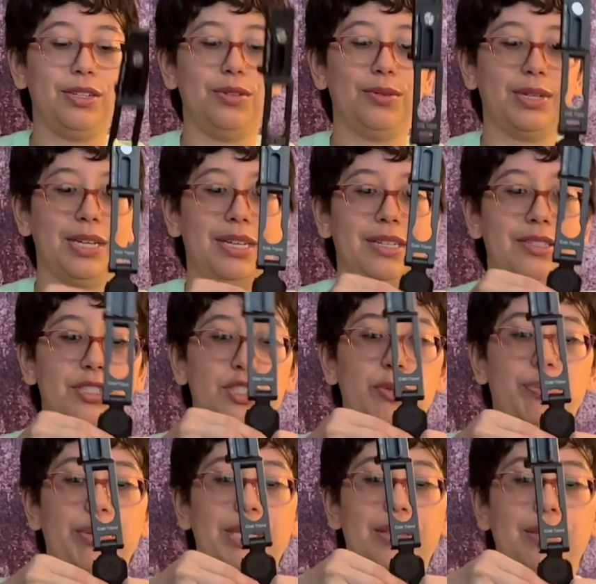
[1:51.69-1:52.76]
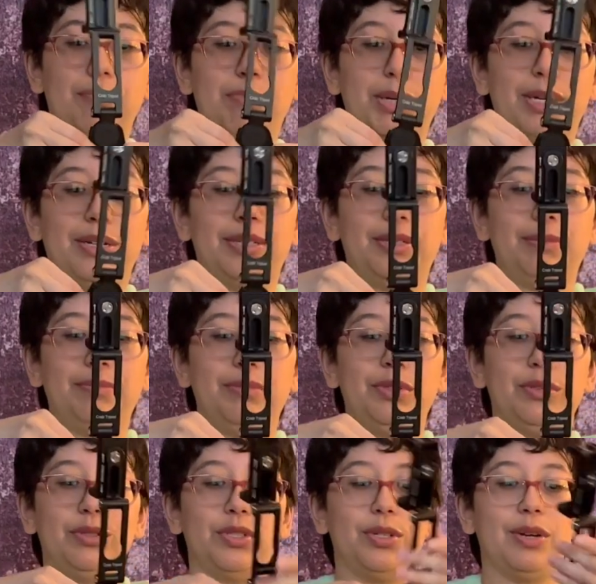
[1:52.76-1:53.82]
You can split the bottom
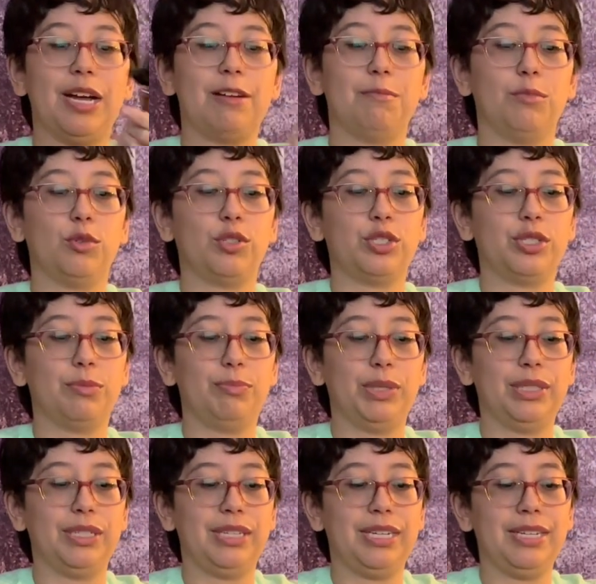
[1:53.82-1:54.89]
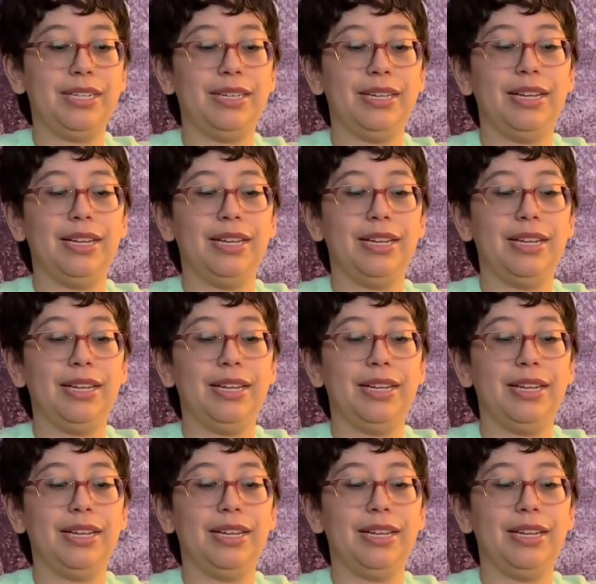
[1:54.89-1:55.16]
to have more stability.